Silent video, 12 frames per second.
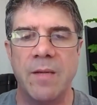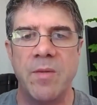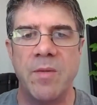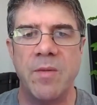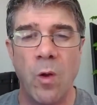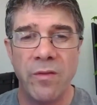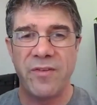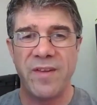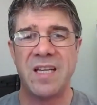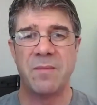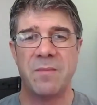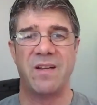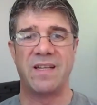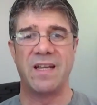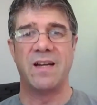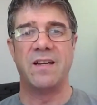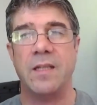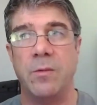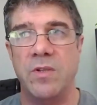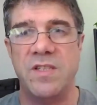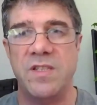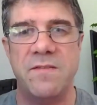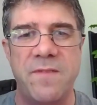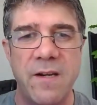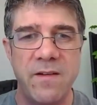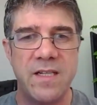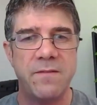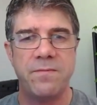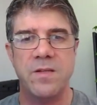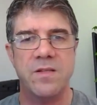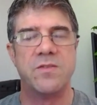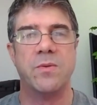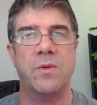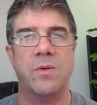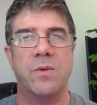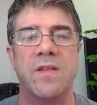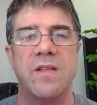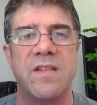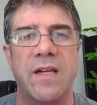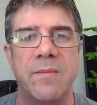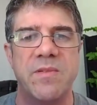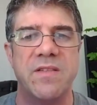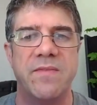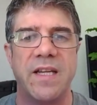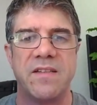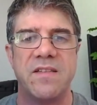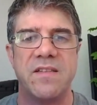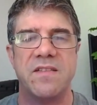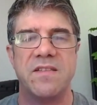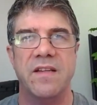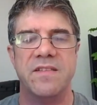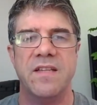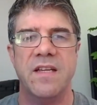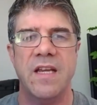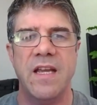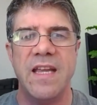I mean, one thing about gardening, which is very different to all the other types of exercise,